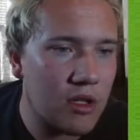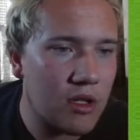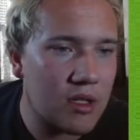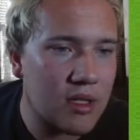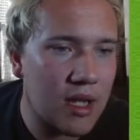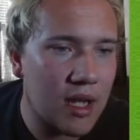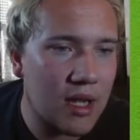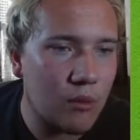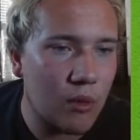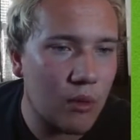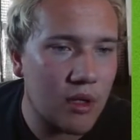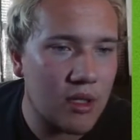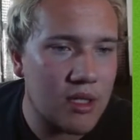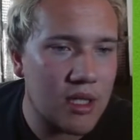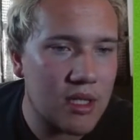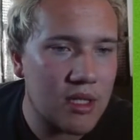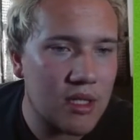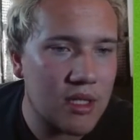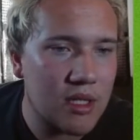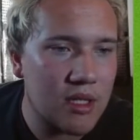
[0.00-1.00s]
understand why
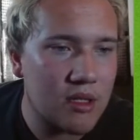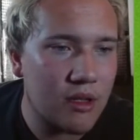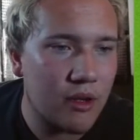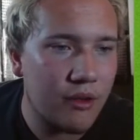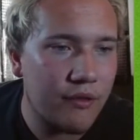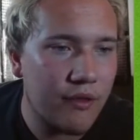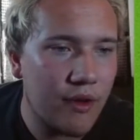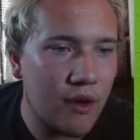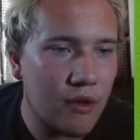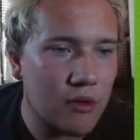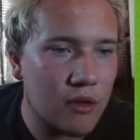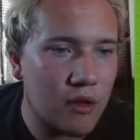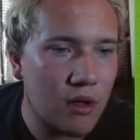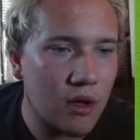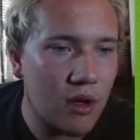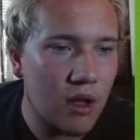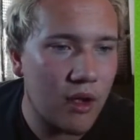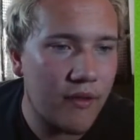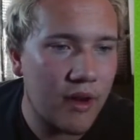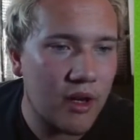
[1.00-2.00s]
Disney is so focused
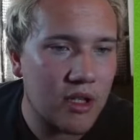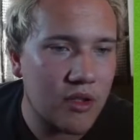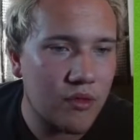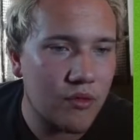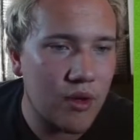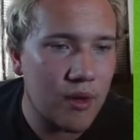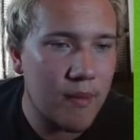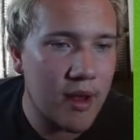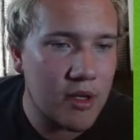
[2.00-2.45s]
on live action